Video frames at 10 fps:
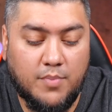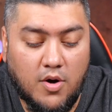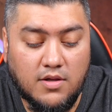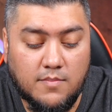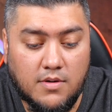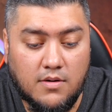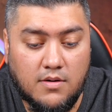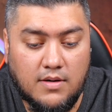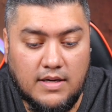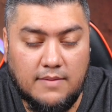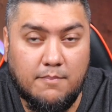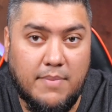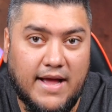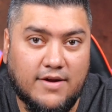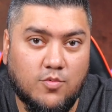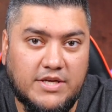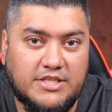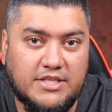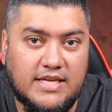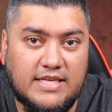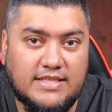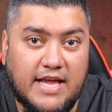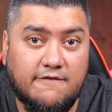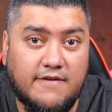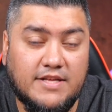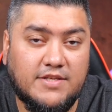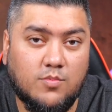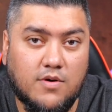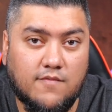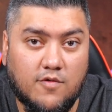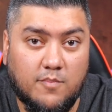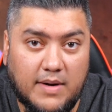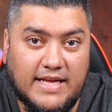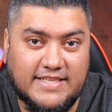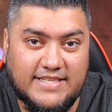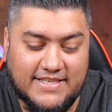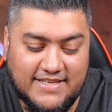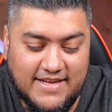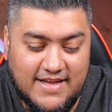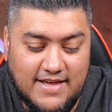polymer back, which is a fancy word for plastic.